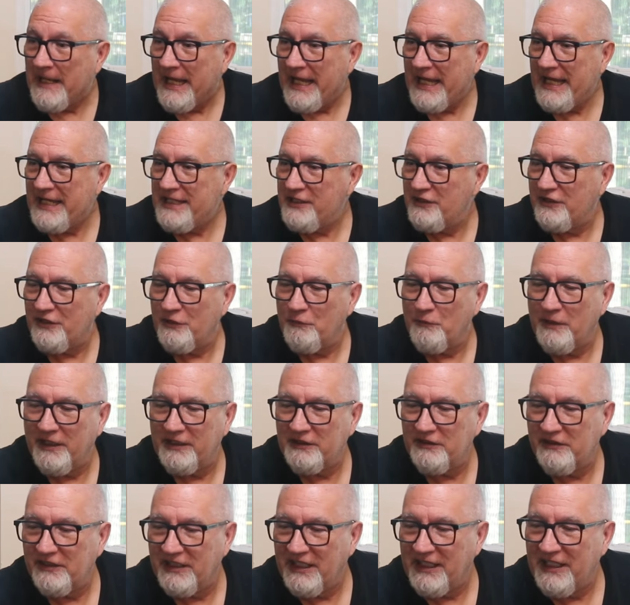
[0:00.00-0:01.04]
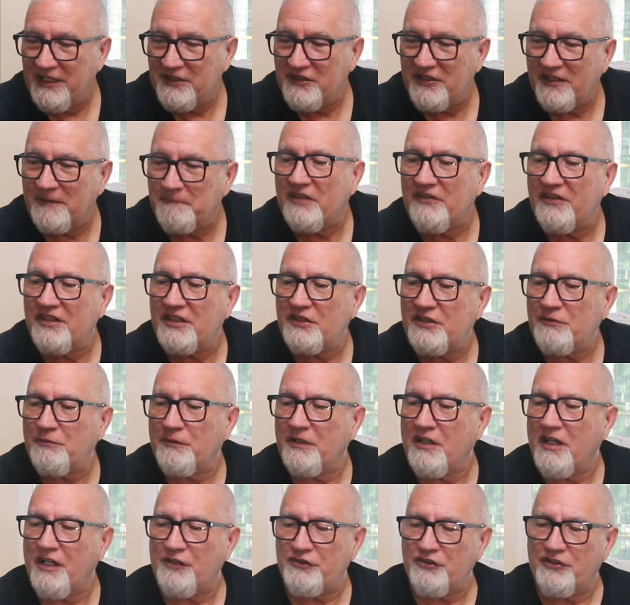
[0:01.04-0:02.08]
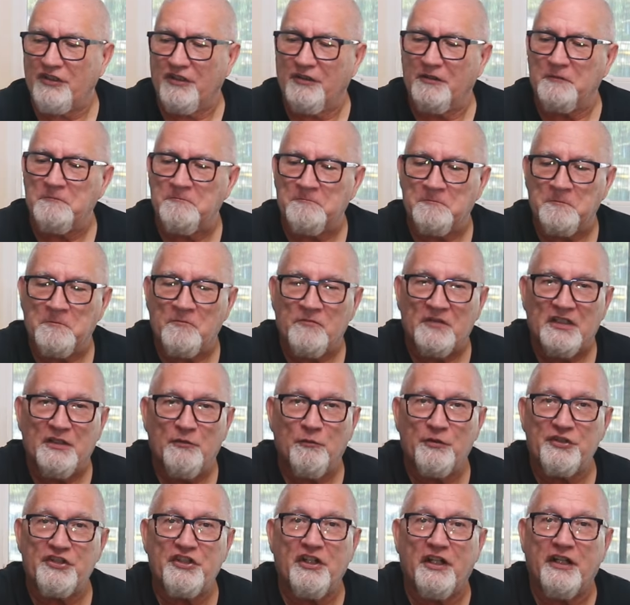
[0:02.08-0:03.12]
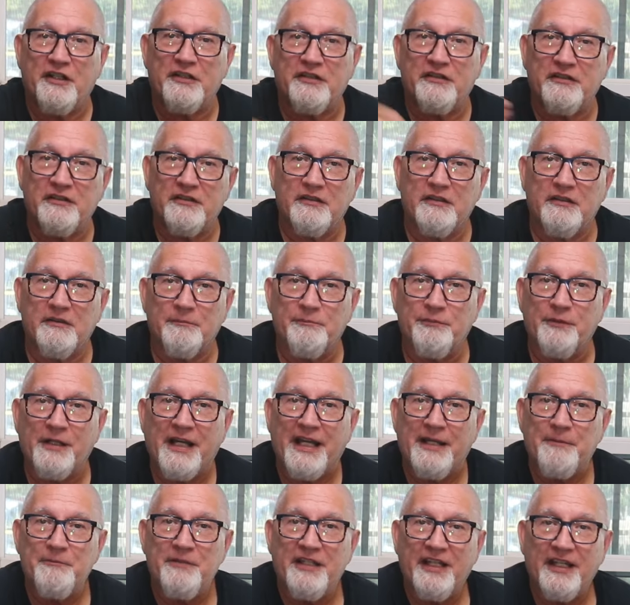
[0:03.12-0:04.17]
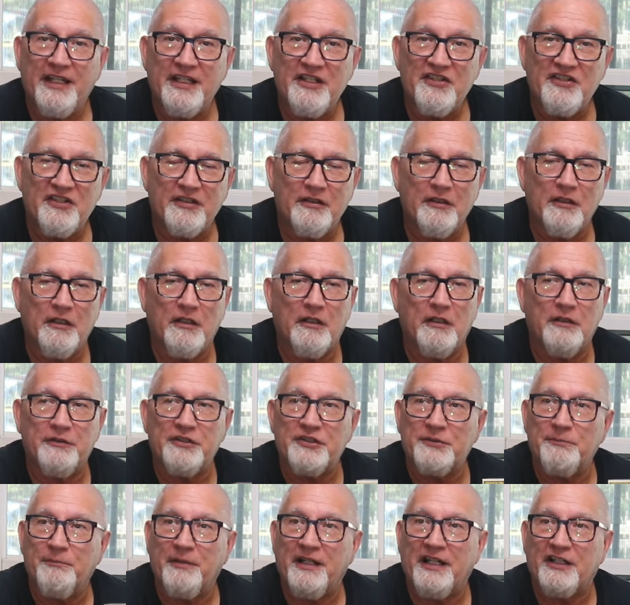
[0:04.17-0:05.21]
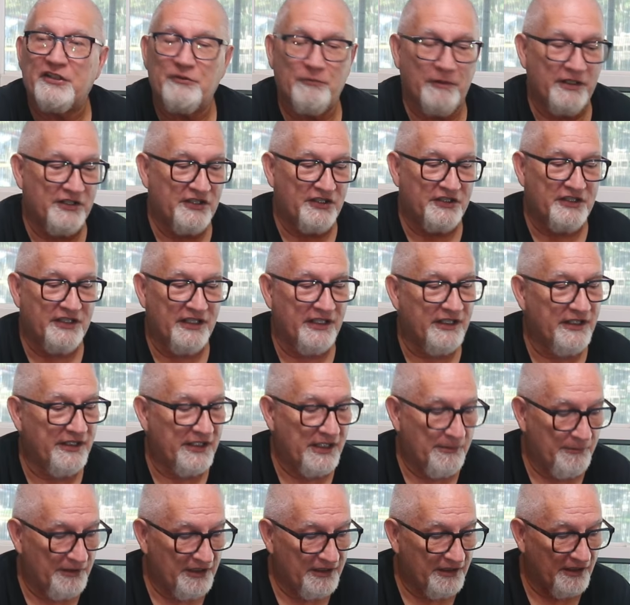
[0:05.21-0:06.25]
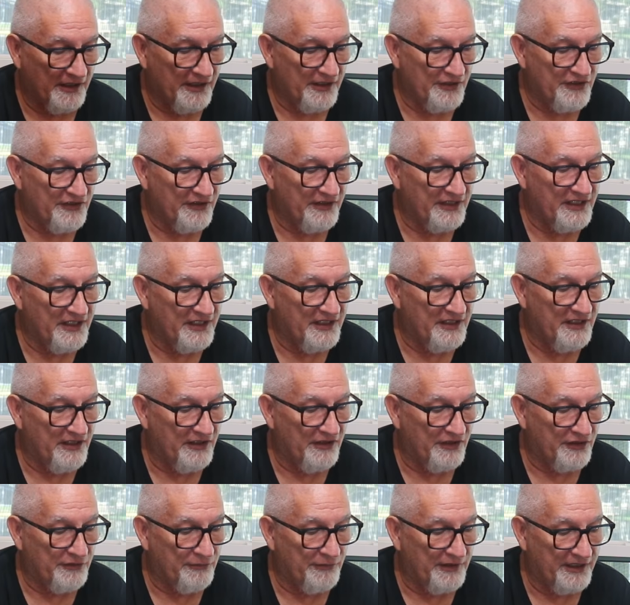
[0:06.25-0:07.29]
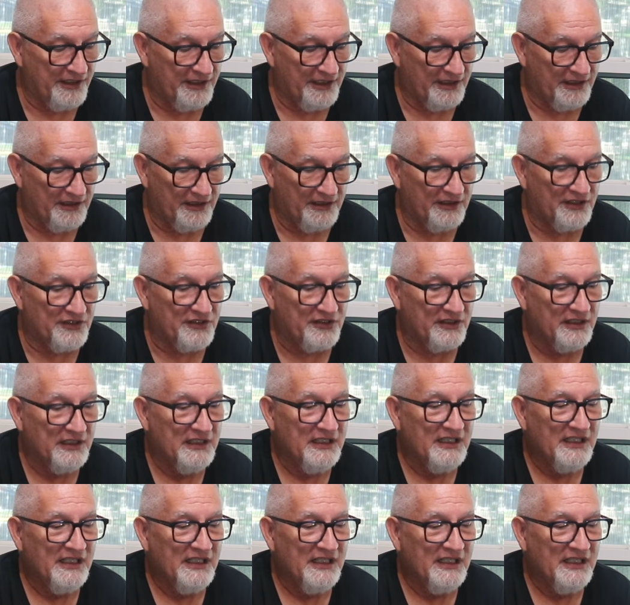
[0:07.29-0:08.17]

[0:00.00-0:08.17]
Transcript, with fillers: Hey, you know what, you guys? This one also was on Prime Days. Oh, this box weighs a ton. How many cards are in here? It's ridiculous.